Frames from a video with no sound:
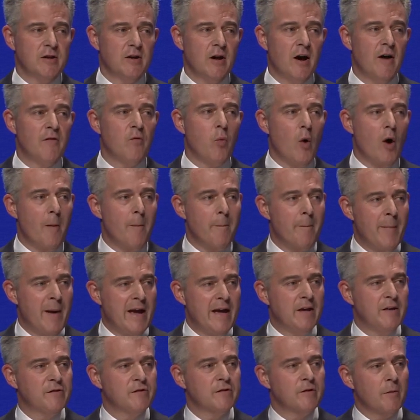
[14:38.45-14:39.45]
of what
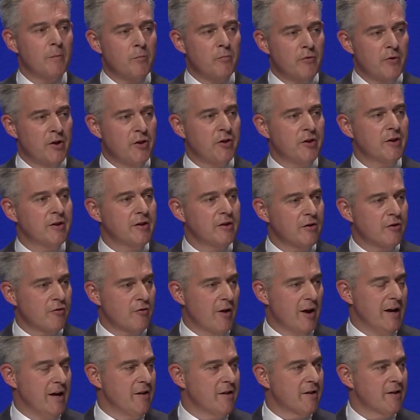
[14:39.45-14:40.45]
makes Britain
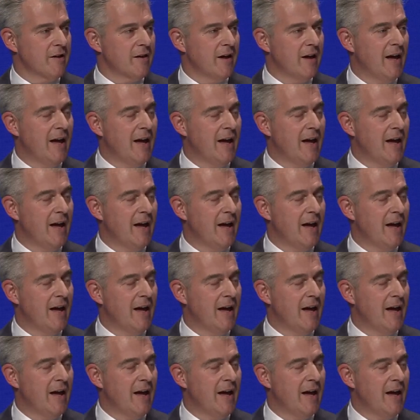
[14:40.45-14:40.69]
great,